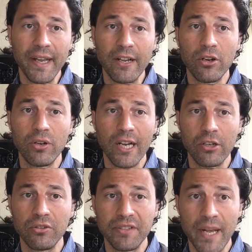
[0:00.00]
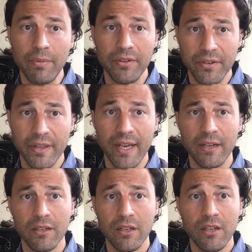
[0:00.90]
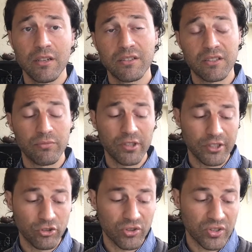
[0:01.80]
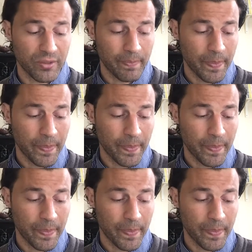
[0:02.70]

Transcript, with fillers: I go, I go in depth into that because it's really interesting.